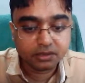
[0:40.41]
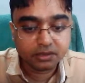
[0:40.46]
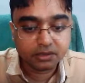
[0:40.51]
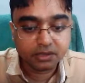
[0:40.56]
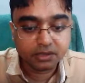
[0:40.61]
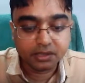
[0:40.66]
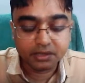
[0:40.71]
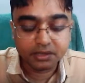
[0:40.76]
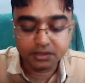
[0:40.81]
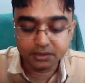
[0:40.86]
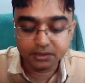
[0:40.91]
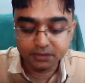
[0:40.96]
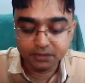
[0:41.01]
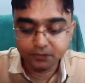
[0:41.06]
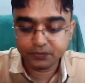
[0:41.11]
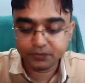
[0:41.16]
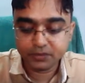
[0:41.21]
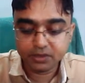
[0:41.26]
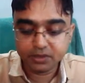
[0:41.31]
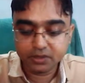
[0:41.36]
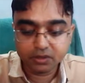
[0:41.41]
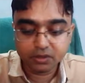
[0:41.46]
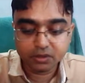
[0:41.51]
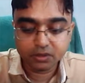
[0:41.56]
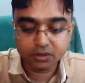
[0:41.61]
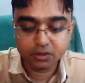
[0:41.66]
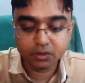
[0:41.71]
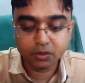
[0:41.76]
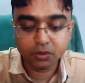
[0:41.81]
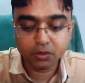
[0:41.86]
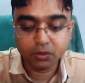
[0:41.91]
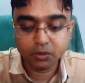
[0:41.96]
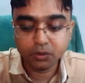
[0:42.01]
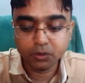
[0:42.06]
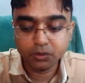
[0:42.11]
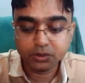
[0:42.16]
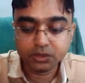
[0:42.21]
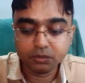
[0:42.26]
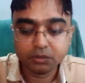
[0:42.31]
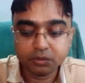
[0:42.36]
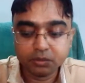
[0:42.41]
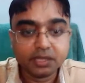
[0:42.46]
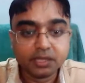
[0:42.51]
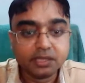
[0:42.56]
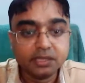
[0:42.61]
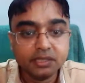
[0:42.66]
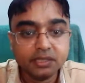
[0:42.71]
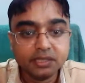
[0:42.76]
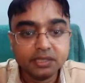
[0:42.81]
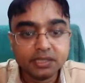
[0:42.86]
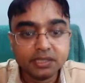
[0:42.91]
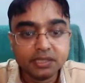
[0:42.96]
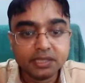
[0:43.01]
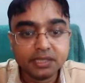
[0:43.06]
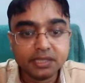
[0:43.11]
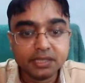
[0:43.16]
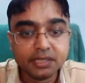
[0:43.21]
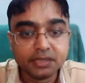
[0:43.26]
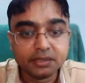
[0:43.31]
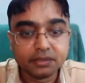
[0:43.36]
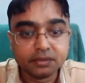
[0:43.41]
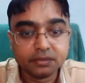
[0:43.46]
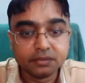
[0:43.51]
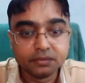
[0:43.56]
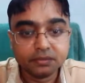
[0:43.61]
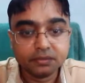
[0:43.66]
till here, close the bracket, hit enter.